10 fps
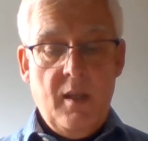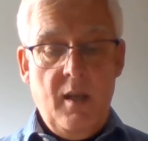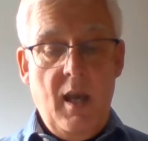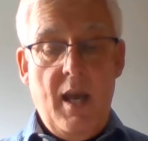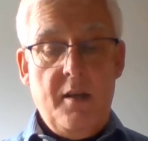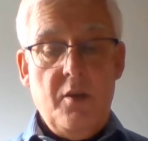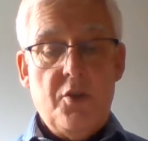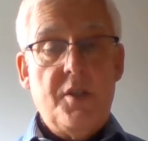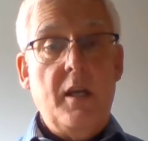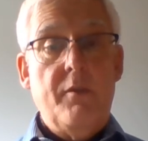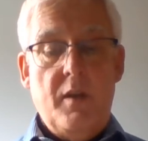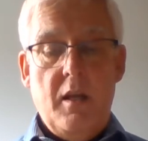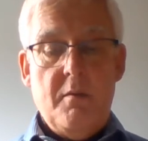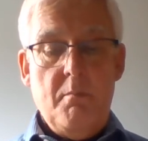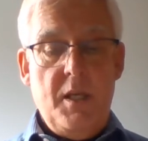And instead of
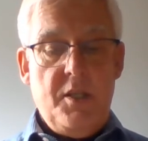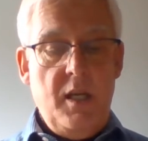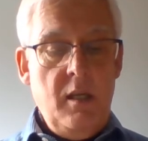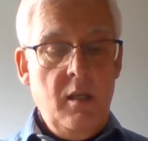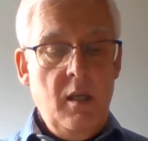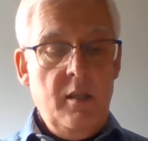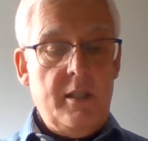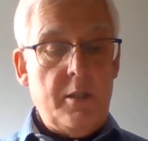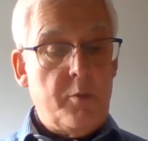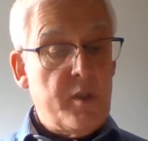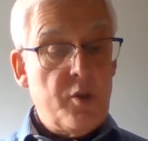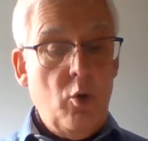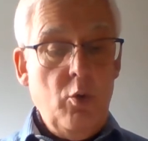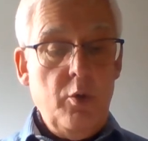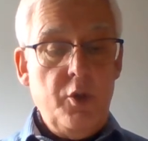admitting that it was
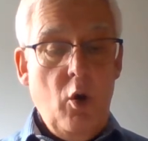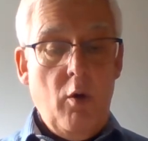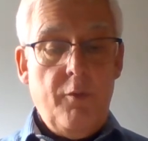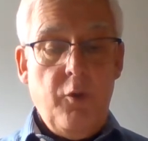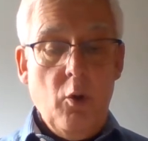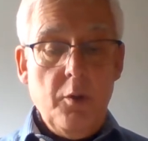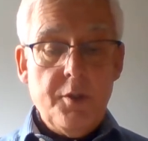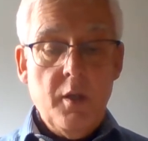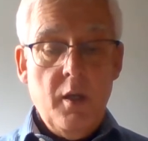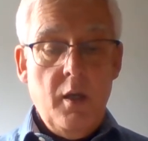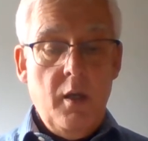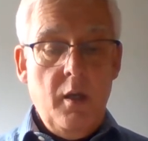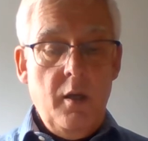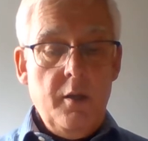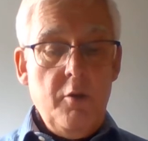all your fault,
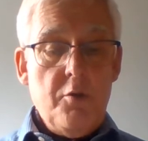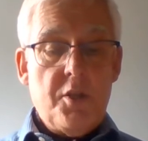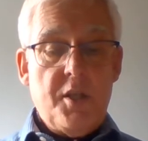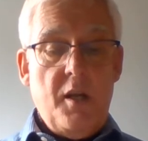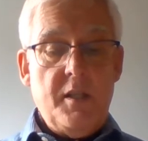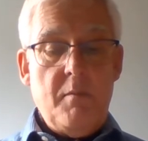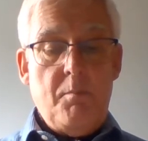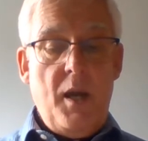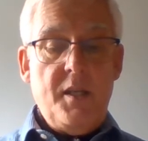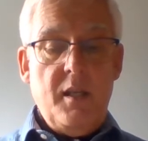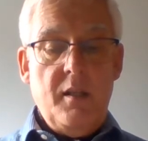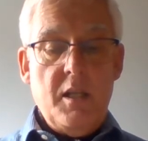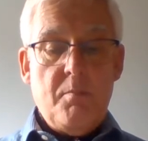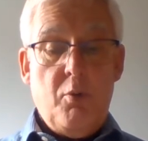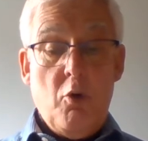you started biting this
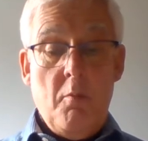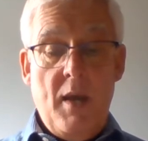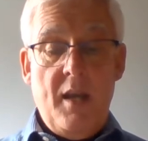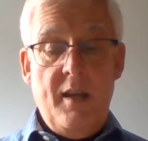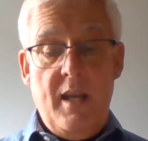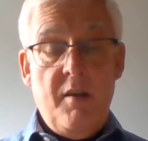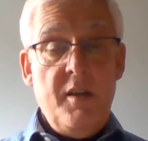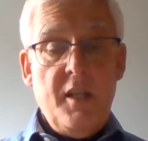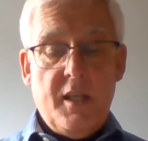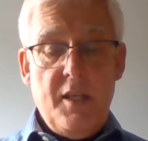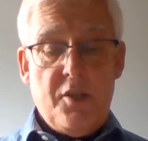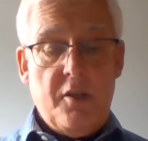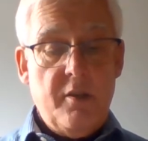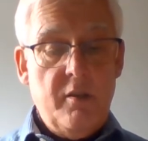poor man here in the gizzard.